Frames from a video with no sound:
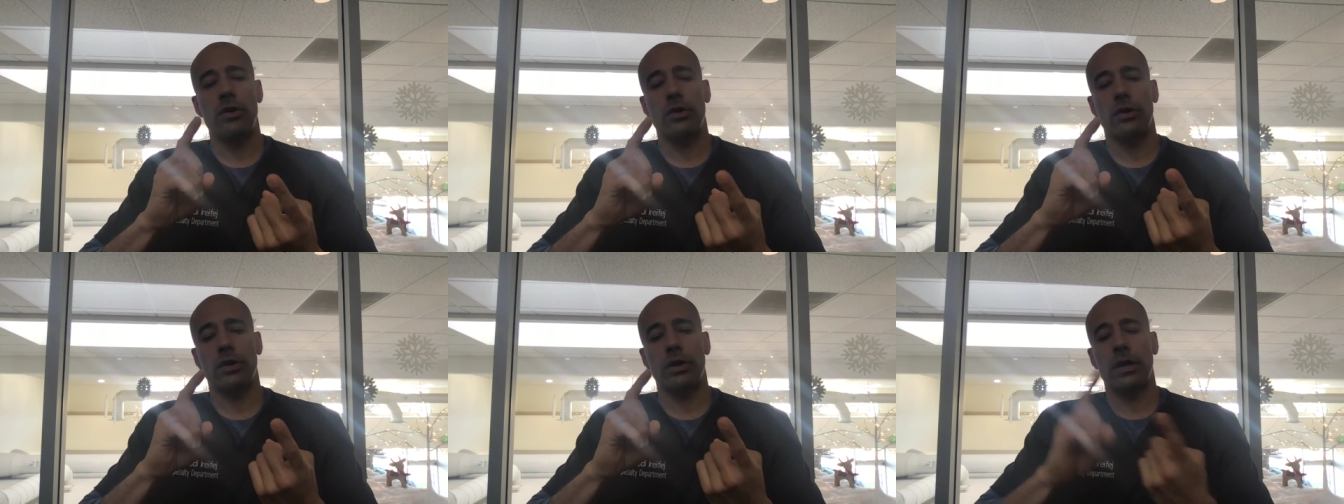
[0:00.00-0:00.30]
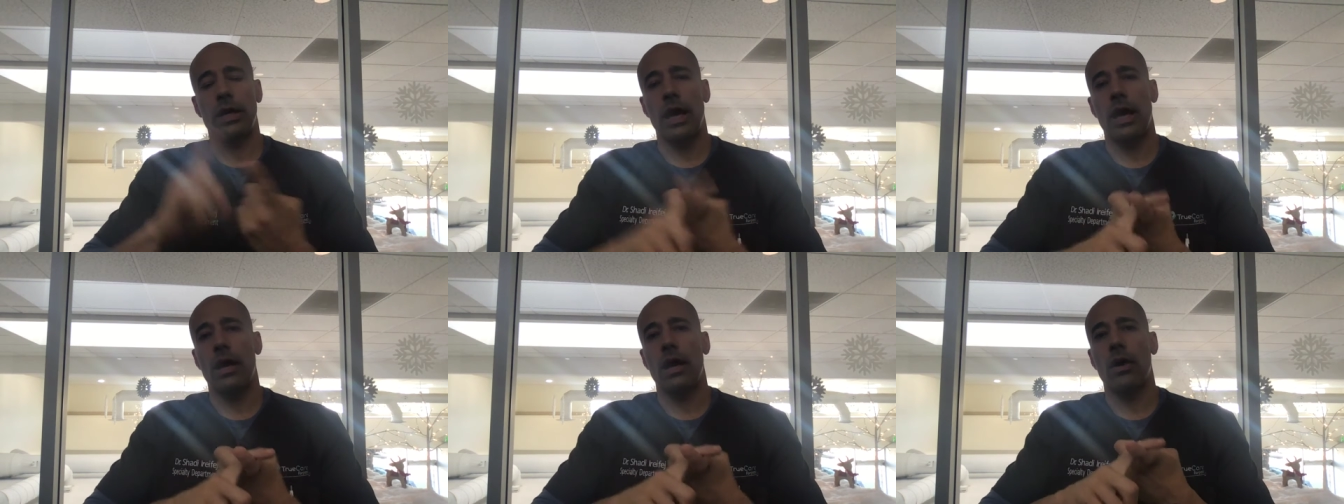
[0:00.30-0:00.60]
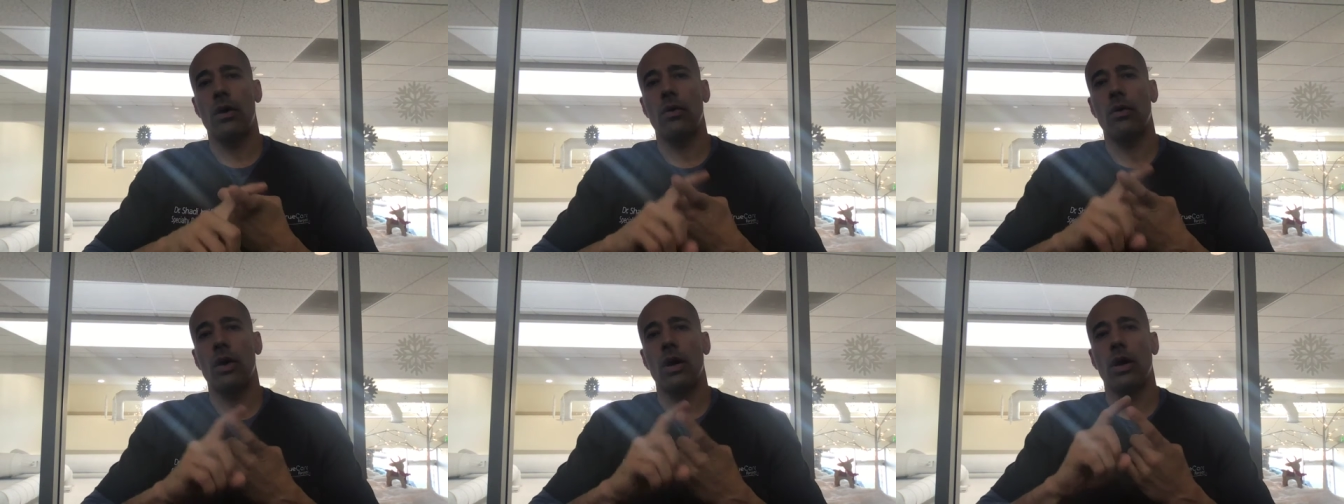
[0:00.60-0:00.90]
you're going to get
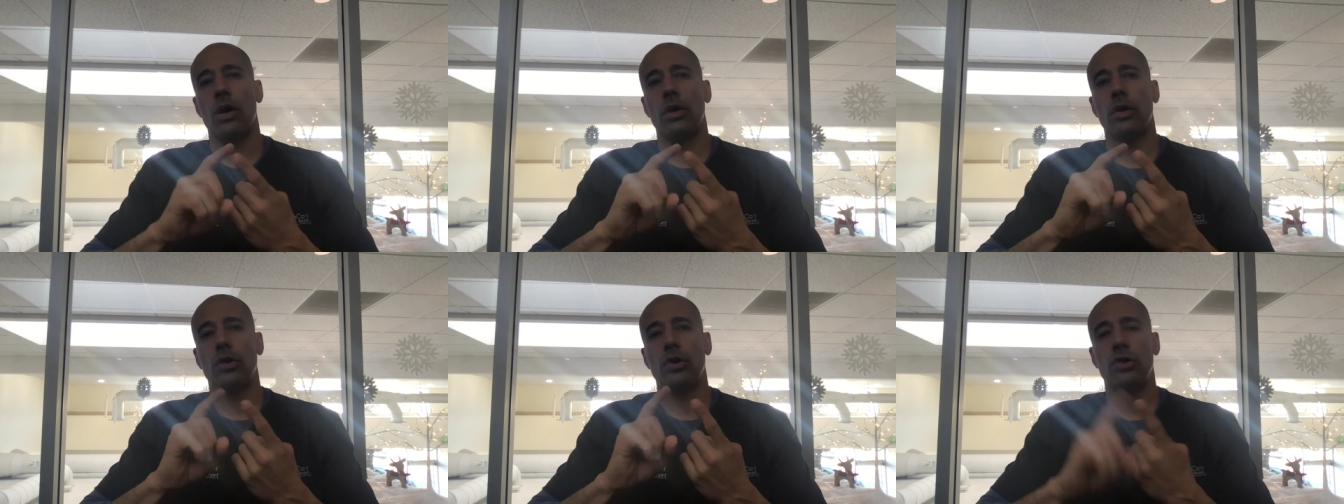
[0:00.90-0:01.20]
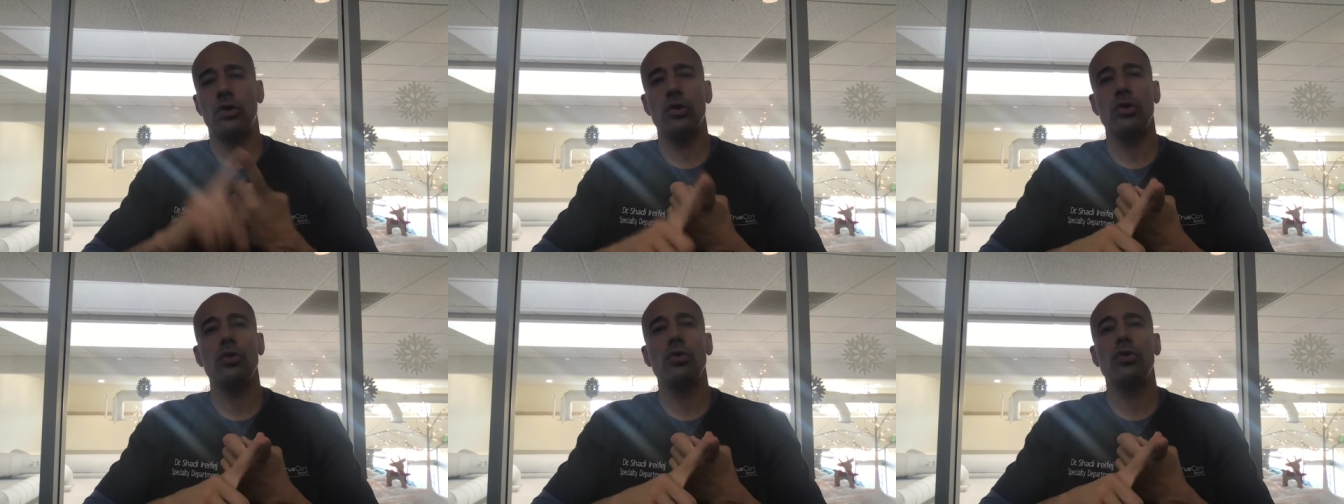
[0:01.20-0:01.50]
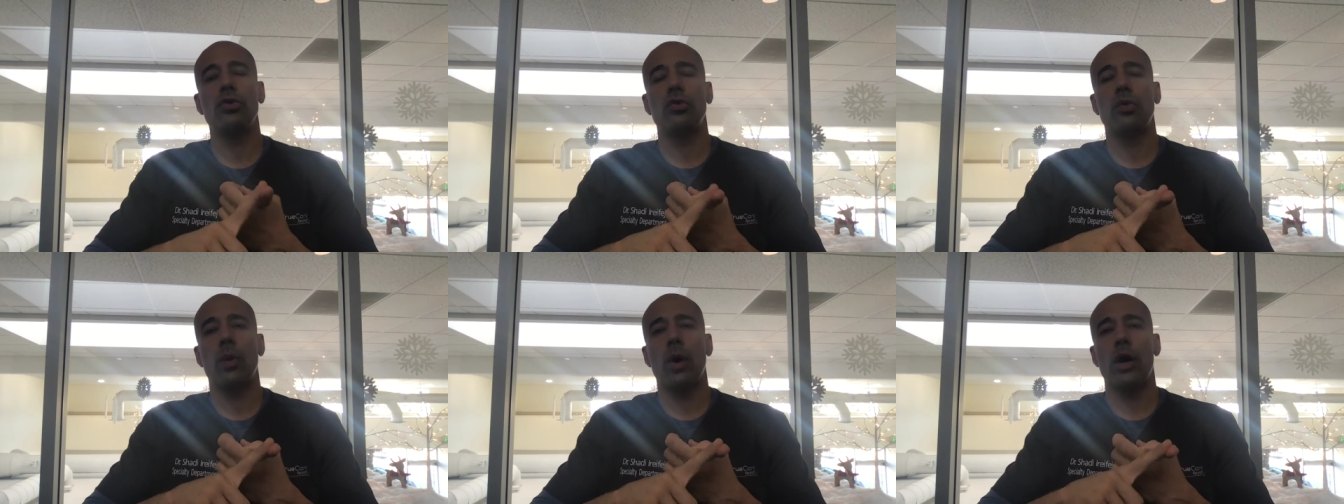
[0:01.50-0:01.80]
a
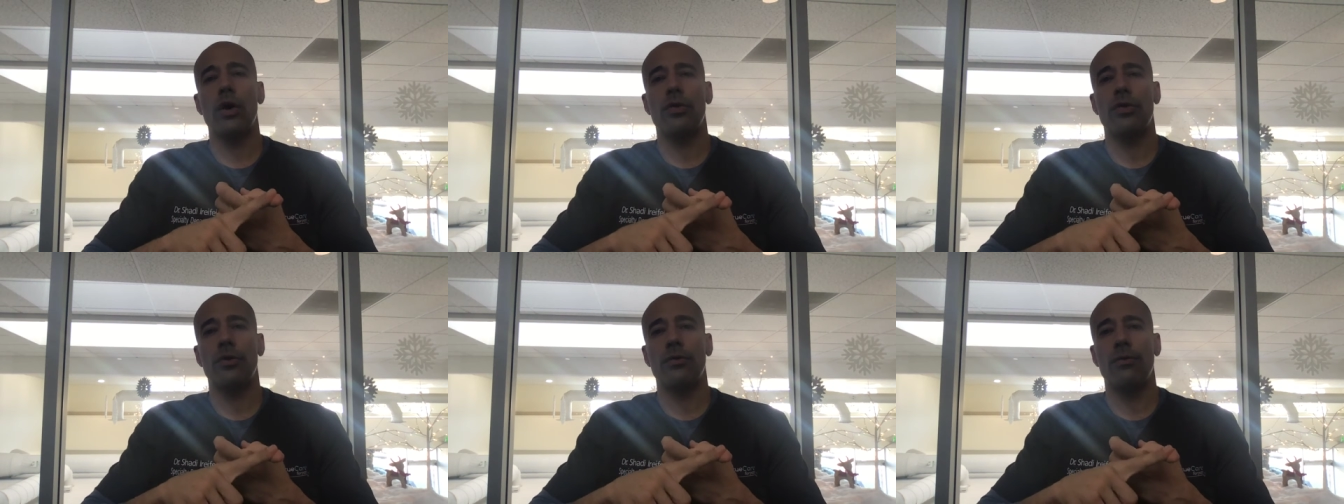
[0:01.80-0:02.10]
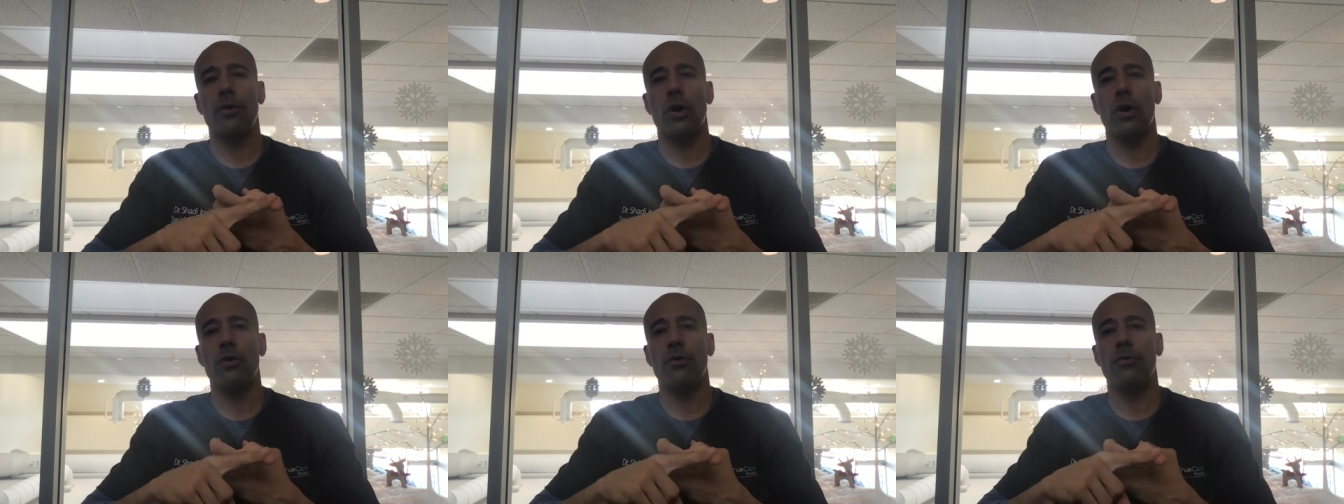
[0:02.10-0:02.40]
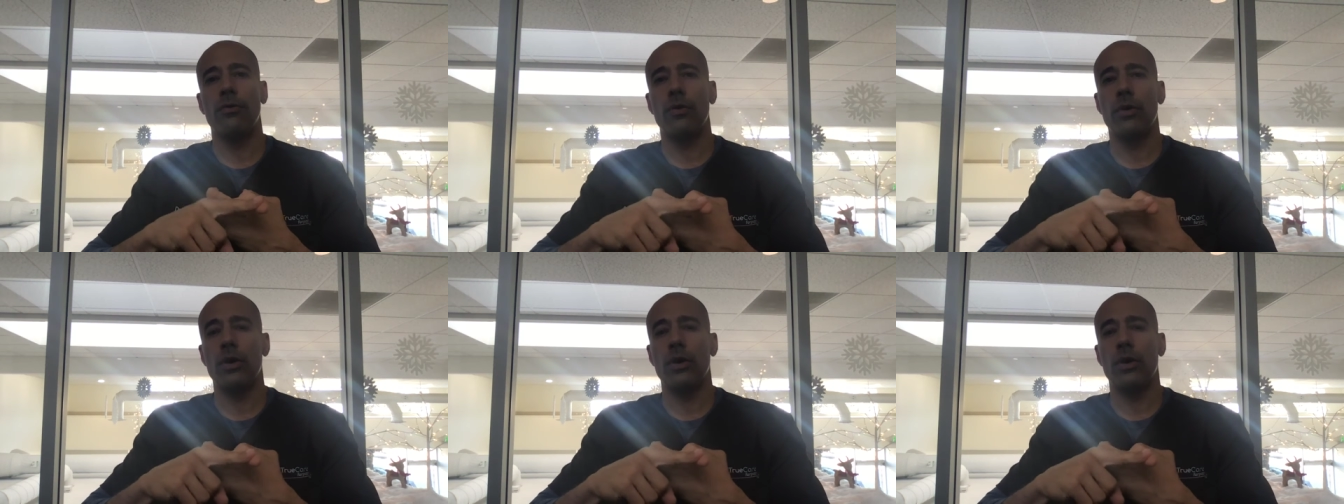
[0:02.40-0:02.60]
huge wealth of